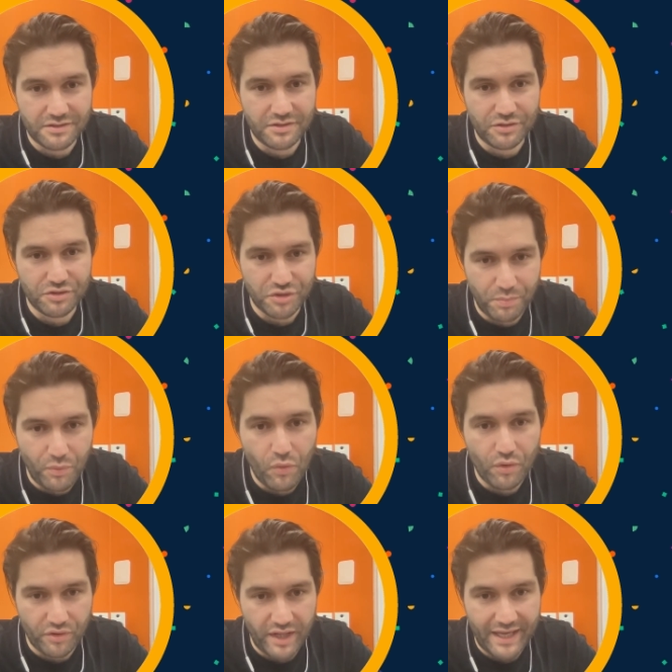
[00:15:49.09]
to
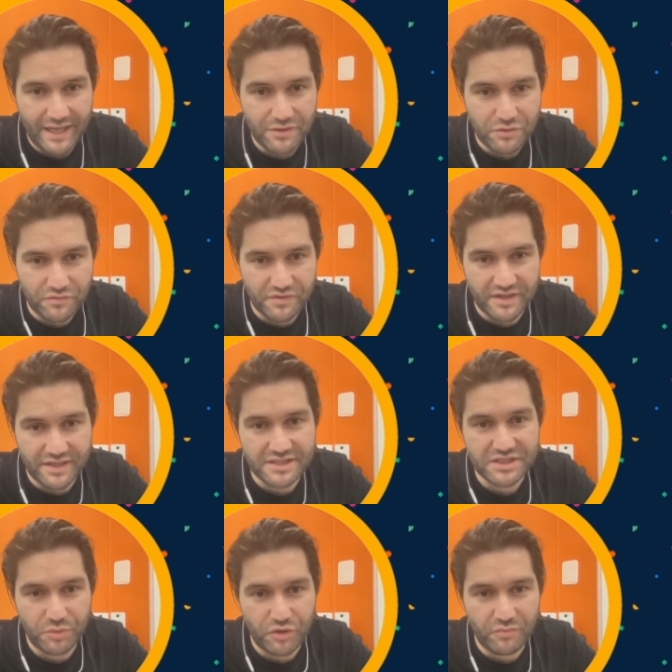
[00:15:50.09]
support that over the
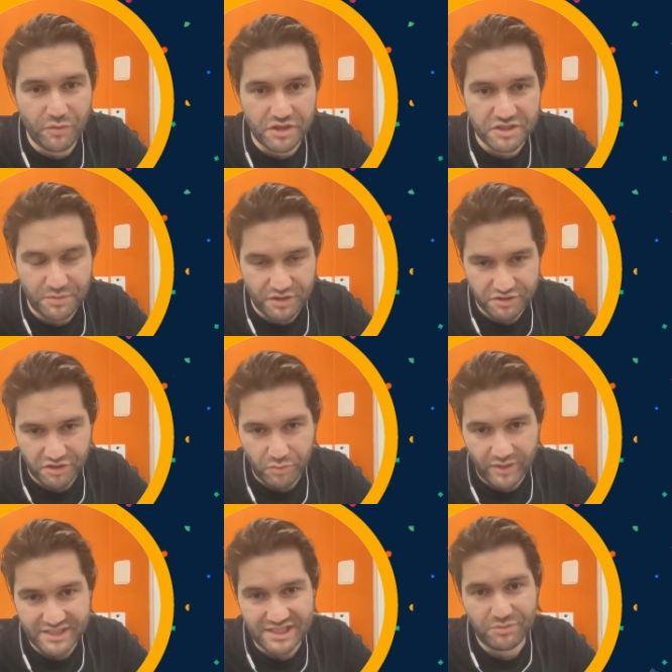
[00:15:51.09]
next 12 months, because
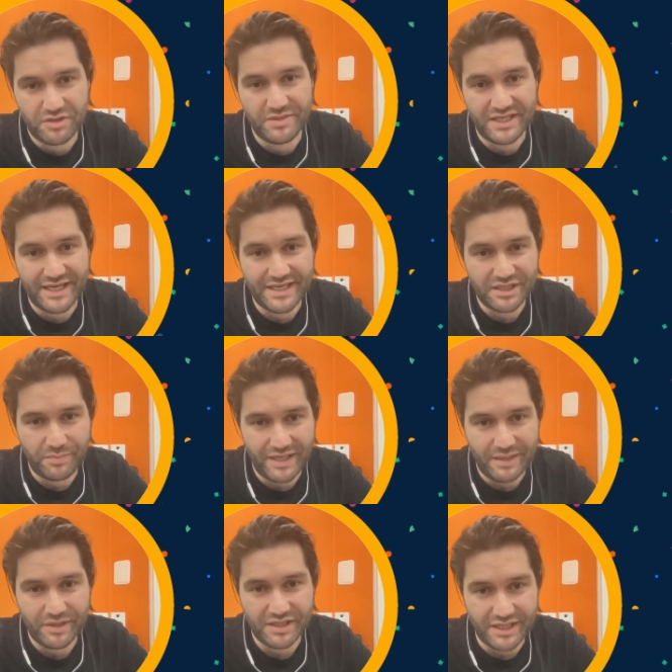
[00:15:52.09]
otherwise they would have been getting the
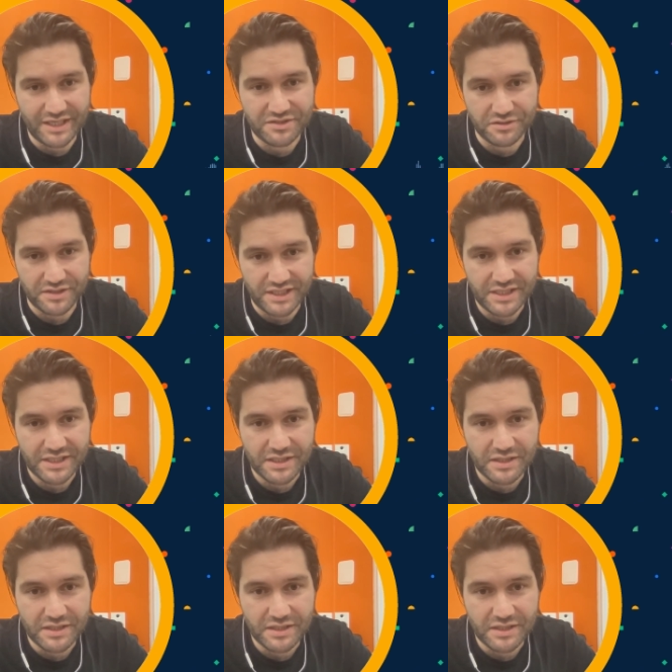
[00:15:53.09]
payment yesterday.